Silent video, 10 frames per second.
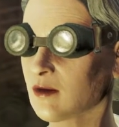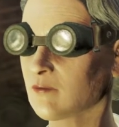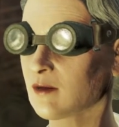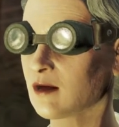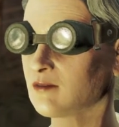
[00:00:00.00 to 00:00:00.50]

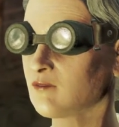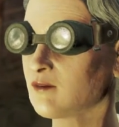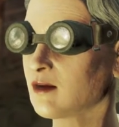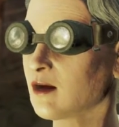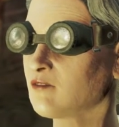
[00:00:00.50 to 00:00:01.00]
A place
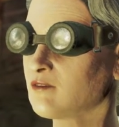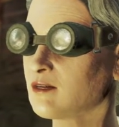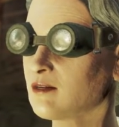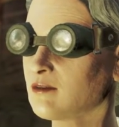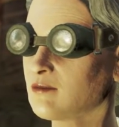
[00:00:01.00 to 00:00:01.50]
of
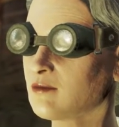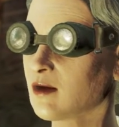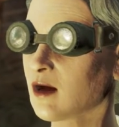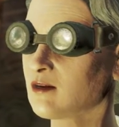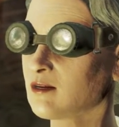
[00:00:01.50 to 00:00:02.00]
safety
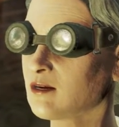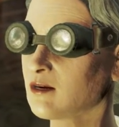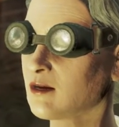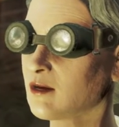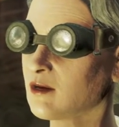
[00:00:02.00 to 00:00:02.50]
and
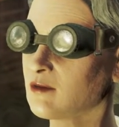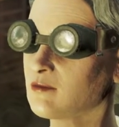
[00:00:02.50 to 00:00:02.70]
healing.